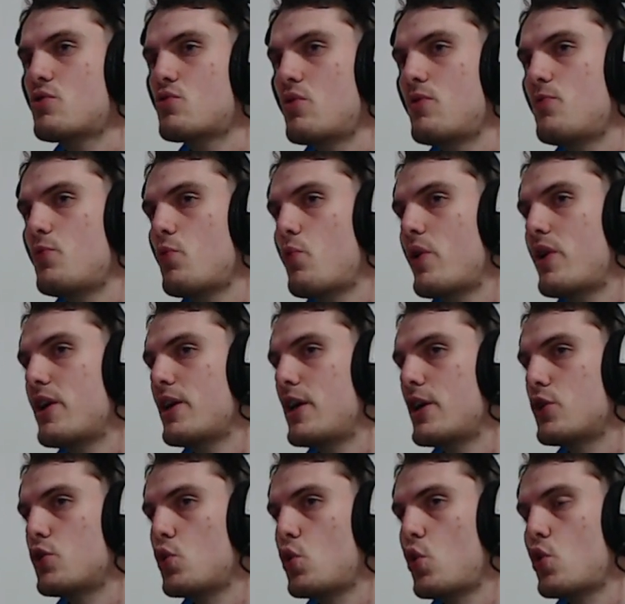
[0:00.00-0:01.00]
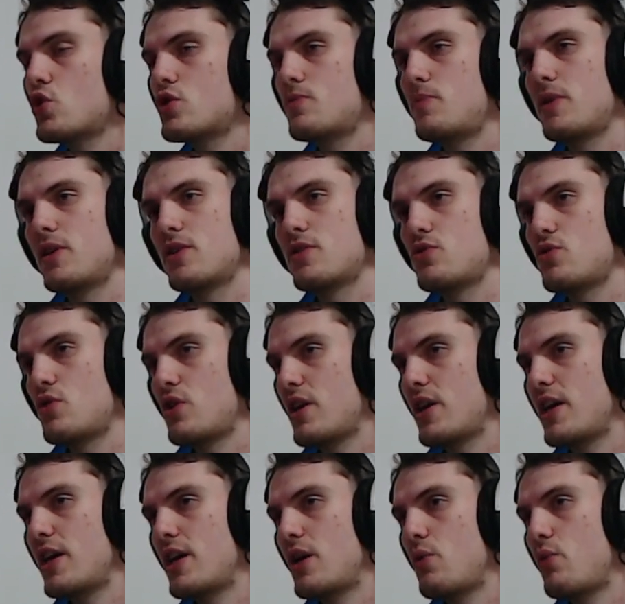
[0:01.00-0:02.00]
So if you want to get Ghost because you can
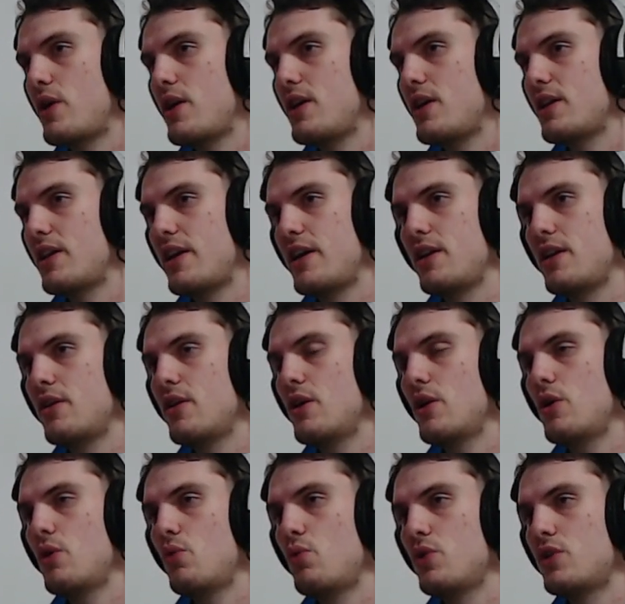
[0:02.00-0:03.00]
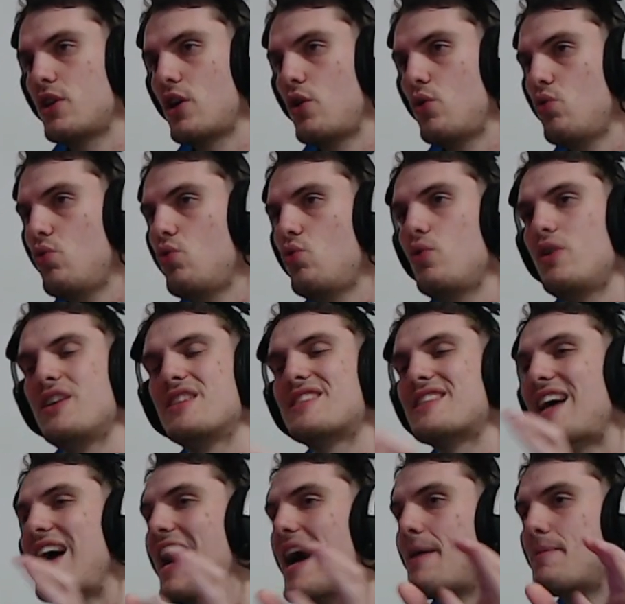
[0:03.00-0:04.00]
get away in lane with a Lulu, it's
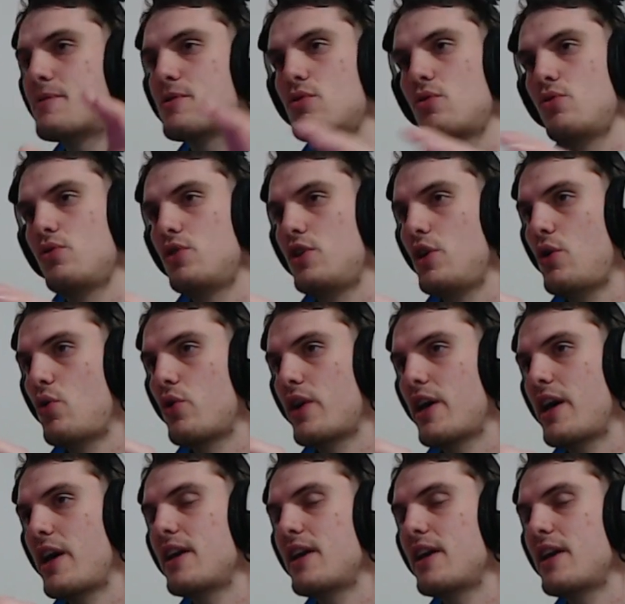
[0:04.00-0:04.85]
absolutely okay.